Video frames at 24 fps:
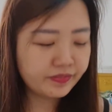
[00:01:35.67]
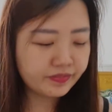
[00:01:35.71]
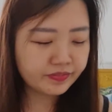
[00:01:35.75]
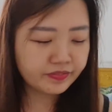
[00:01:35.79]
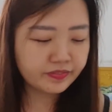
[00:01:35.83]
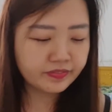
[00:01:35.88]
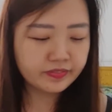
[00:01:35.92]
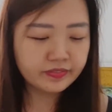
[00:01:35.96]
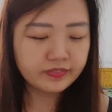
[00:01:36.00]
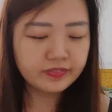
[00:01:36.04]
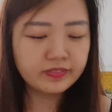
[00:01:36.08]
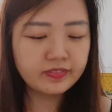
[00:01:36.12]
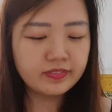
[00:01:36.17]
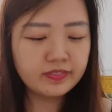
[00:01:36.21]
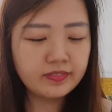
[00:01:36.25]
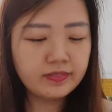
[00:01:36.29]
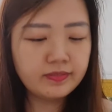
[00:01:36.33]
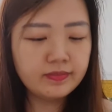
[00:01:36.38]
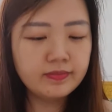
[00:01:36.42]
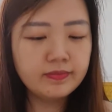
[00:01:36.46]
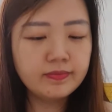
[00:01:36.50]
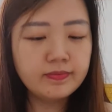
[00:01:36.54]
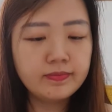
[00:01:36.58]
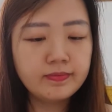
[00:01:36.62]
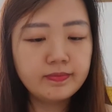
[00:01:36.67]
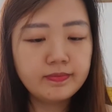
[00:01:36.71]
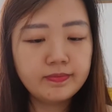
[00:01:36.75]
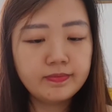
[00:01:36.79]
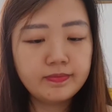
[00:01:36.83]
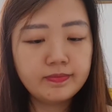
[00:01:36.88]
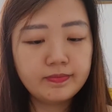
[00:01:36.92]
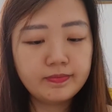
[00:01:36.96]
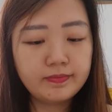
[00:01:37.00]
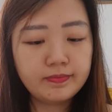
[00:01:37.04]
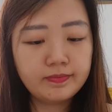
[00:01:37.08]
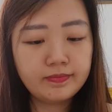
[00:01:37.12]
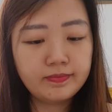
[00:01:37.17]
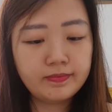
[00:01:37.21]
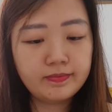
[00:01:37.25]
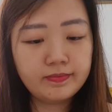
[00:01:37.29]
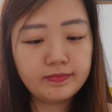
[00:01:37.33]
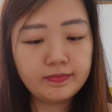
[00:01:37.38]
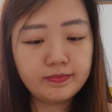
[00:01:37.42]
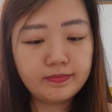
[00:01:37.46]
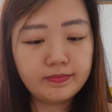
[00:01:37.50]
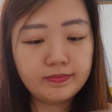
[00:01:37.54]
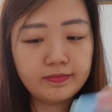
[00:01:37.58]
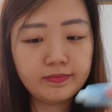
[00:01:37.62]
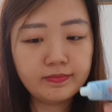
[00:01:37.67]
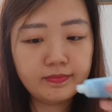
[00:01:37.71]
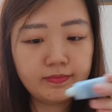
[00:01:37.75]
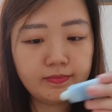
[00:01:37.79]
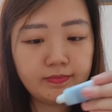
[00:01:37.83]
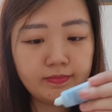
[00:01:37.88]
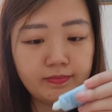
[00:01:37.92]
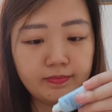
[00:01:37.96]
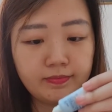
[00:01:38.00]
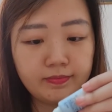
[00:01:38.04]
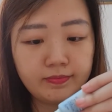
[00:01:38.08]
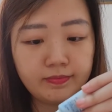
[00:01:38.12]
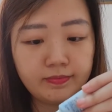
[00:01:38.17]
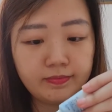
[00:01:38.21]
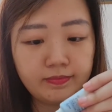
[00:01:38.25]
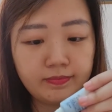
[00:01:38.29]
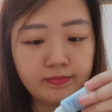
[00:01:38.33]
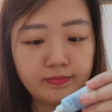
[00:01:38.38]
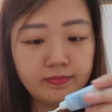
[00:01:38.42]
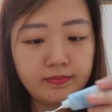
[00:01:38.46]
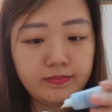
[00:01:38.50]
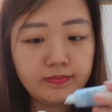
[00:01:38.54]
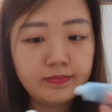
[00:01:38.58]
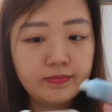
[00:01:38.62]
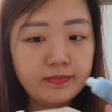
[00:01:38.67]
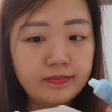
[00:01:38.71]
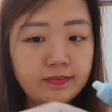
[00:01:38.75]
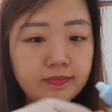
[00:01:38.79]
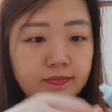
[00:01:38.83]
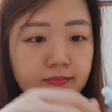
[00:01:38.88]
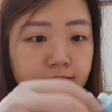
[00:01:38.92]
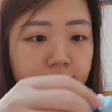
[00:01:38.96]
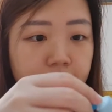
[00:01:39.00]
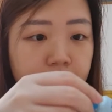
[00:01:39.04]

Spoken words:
(silence)